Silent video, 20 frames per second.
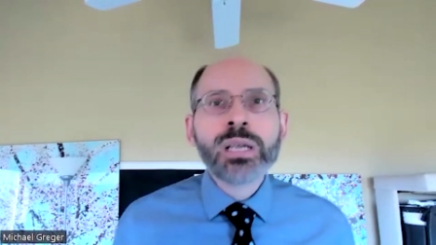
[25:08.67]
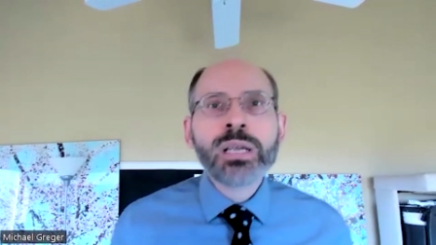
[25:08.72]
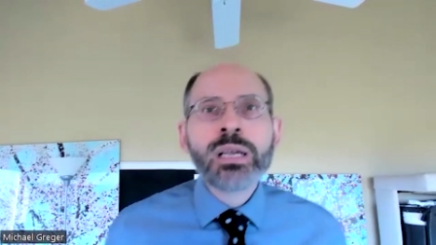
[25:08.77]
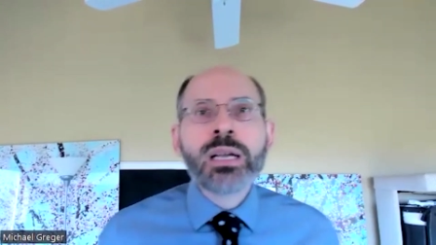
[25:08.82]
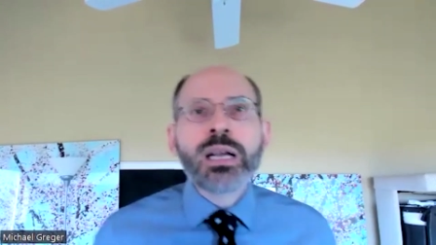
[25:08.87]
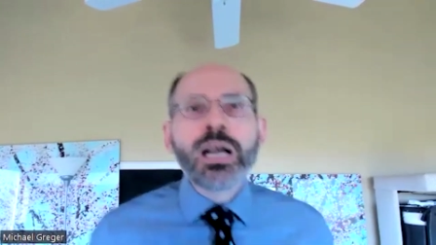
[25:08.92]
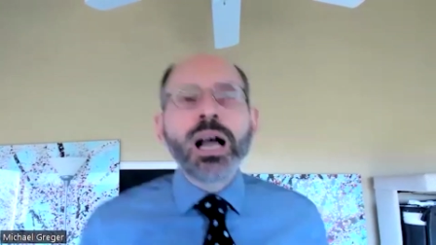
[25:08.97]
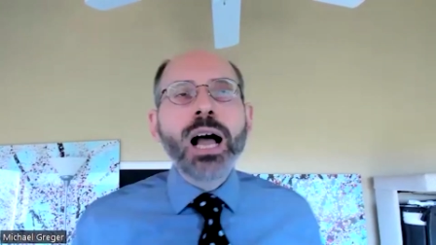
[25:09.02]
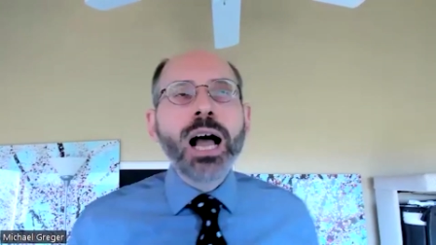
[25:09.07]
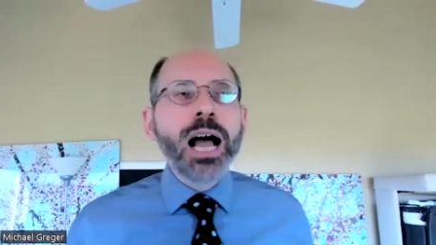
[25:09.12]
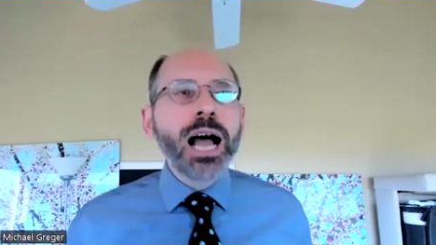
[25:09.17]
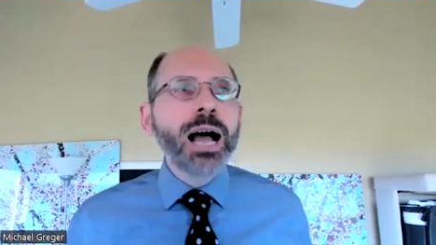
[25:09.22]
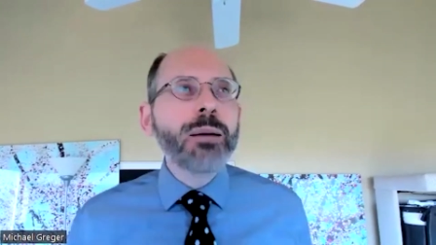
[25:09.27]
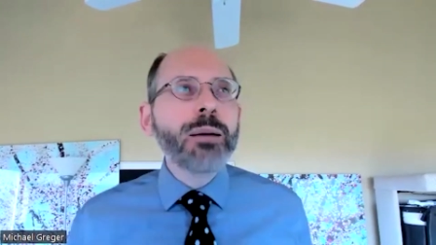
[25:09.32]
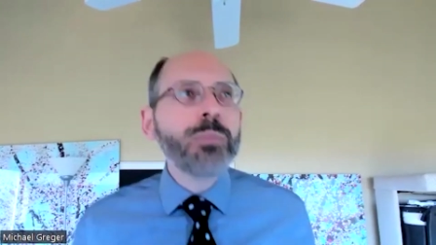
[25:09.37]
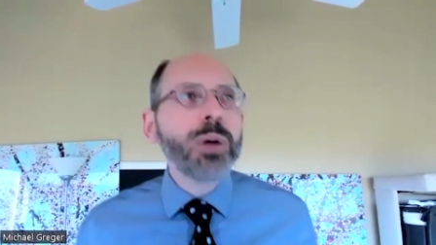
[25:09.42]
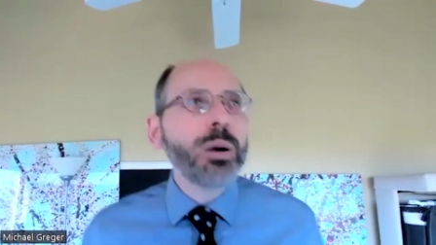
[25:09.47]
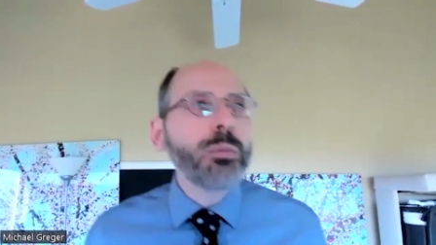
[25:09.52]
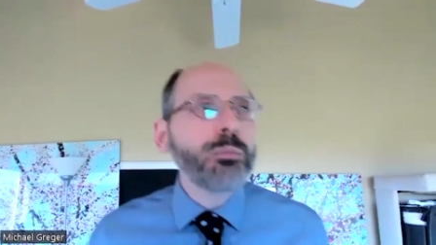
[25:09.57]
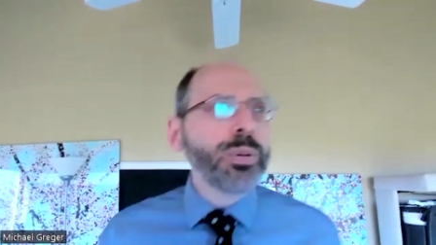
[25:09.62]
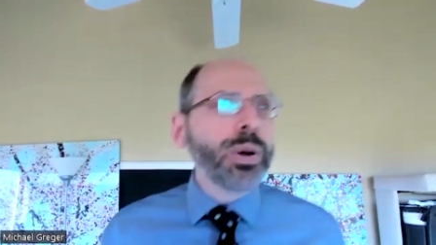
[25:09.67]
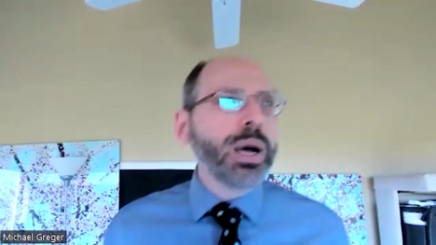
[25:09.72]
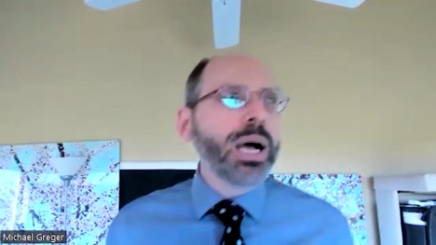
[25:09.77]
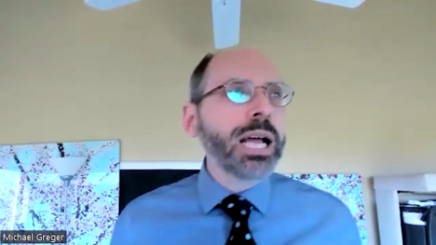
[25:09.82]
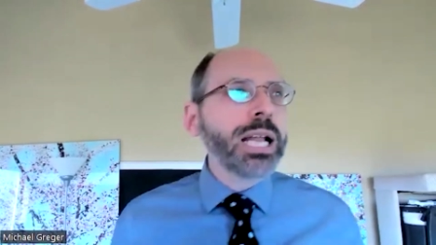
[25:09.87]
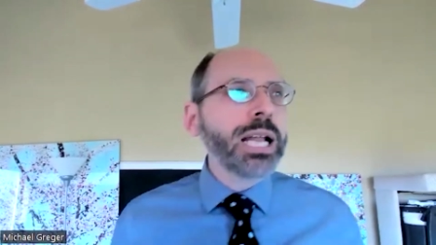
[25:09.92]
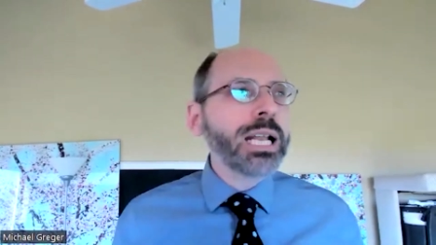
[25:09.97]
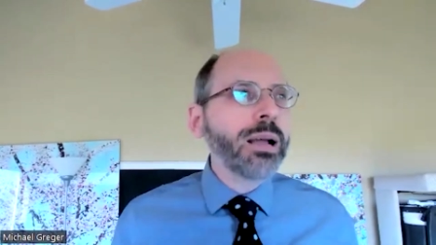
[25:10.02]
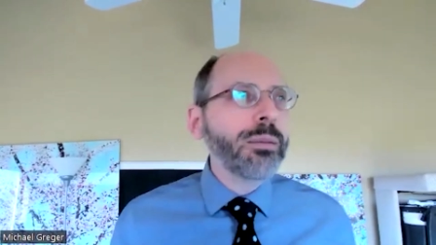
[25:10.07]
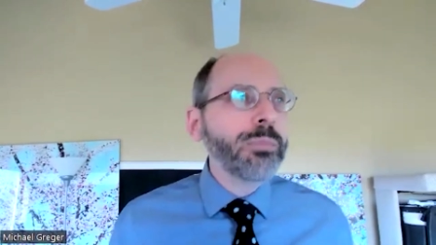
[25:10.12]
But
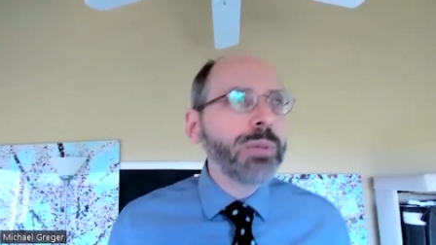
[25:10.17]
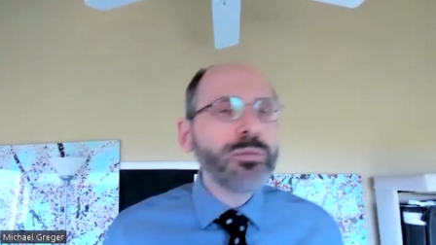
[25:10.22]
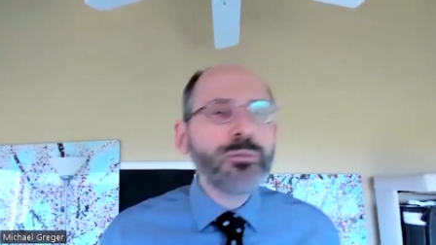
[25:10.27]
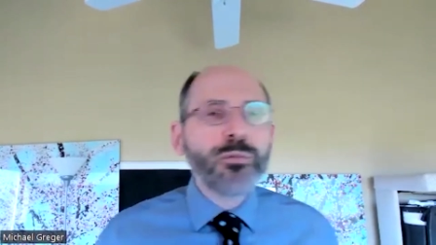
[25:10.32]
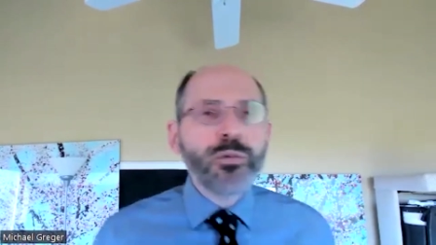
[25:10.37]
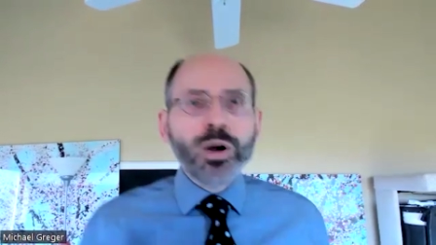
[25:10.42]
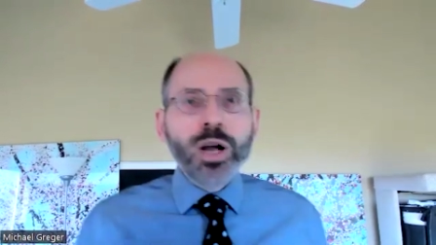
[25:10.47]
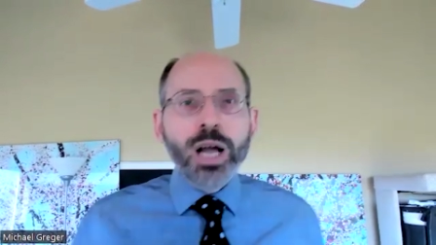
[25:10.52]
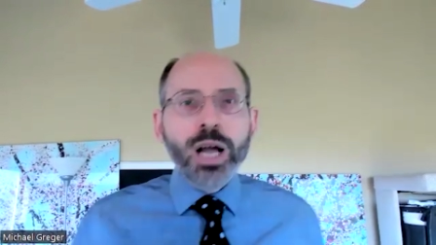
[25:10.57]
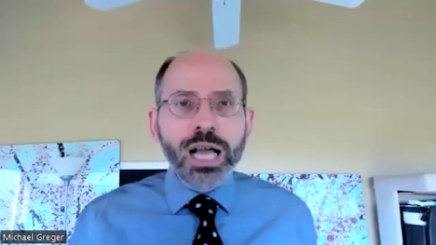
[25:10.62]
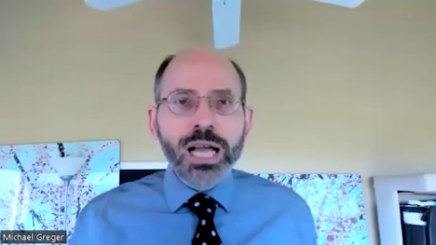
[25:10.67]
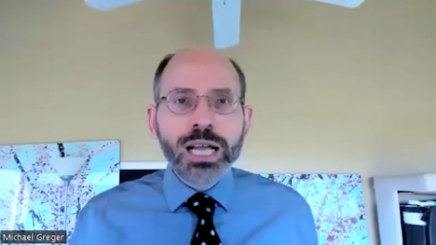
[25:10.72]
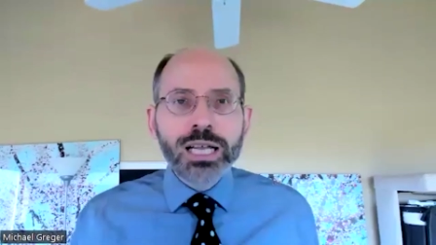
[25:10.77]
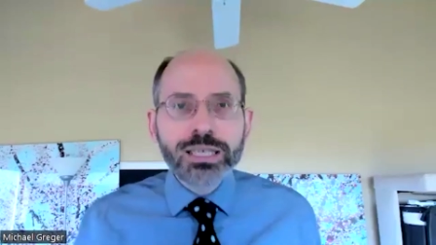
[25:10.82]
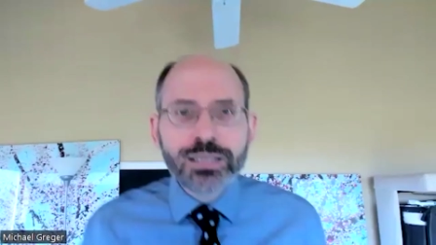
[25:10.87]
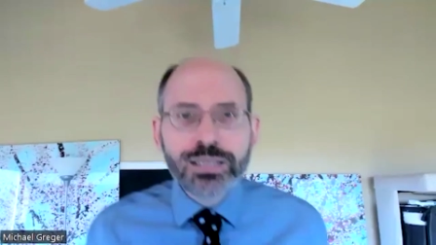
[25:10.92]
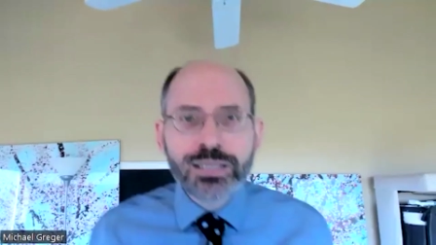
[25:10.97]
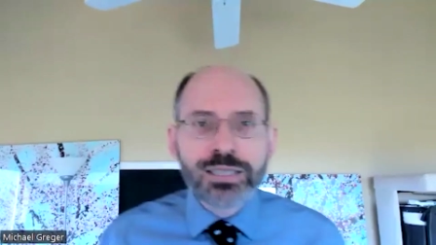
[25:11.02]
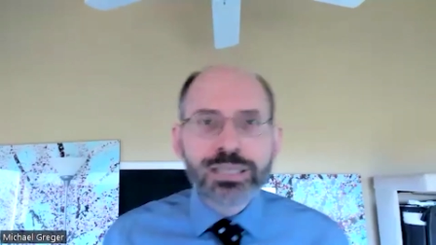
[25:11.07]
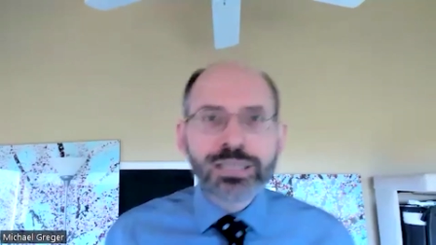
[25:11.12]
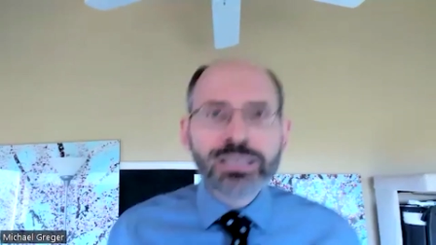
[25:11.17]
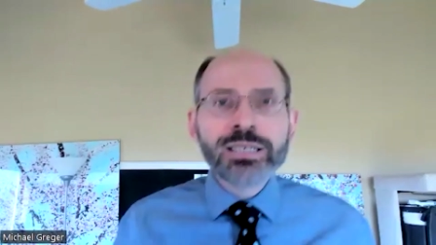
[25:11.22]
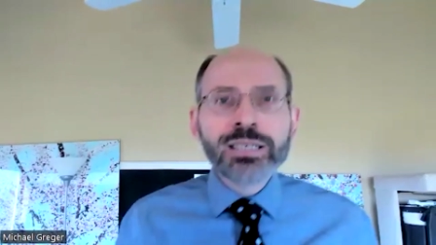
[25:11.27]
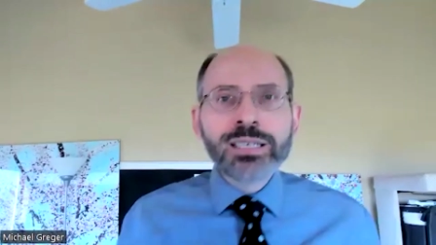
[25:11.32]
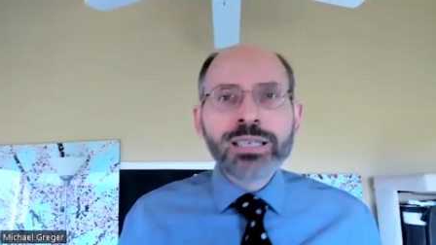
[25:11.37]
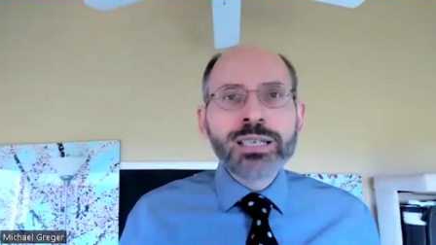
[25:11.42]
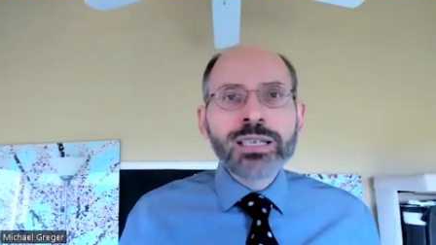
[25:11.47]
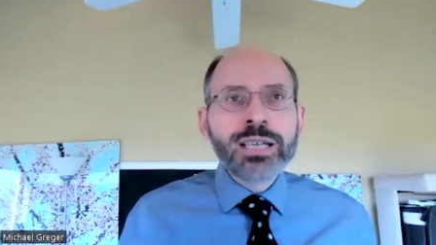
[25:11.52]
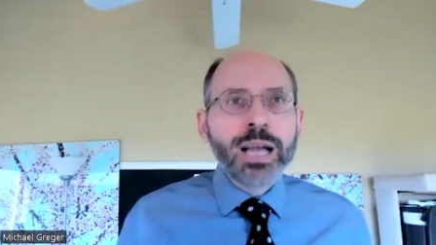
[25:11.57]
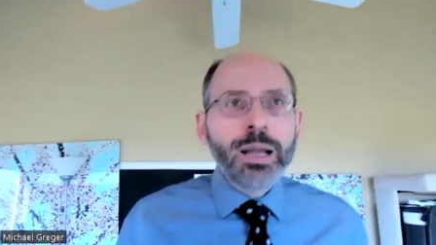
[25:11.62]
I mean, for us,
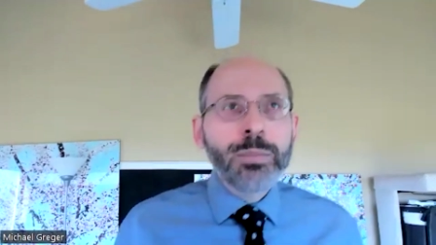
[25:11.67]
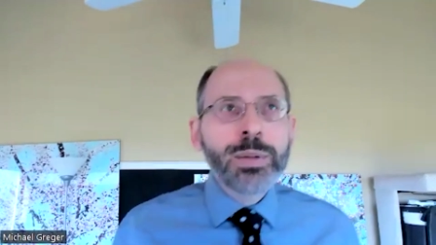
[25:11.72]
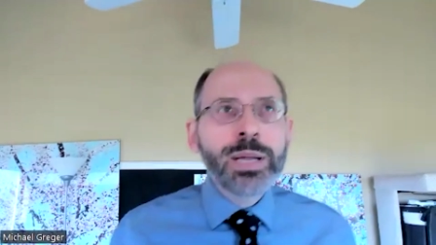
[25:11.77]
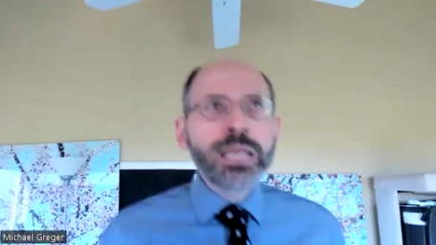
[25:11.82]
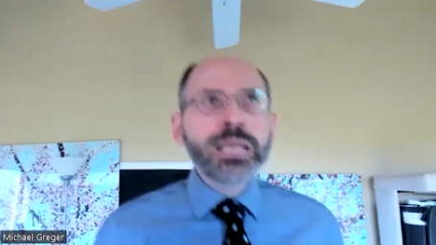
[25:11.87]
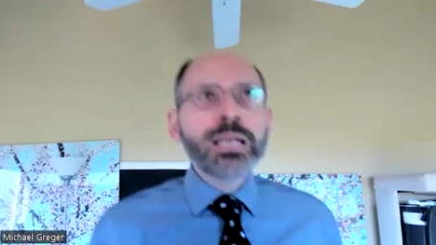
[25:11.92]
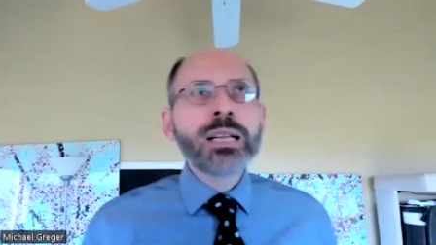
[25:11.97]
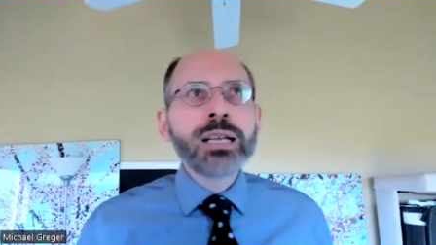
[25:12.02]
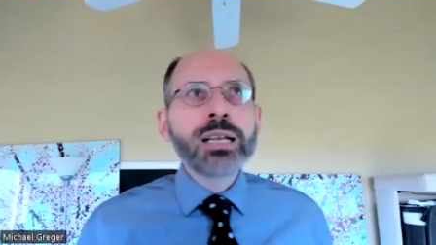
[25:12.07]
I mean,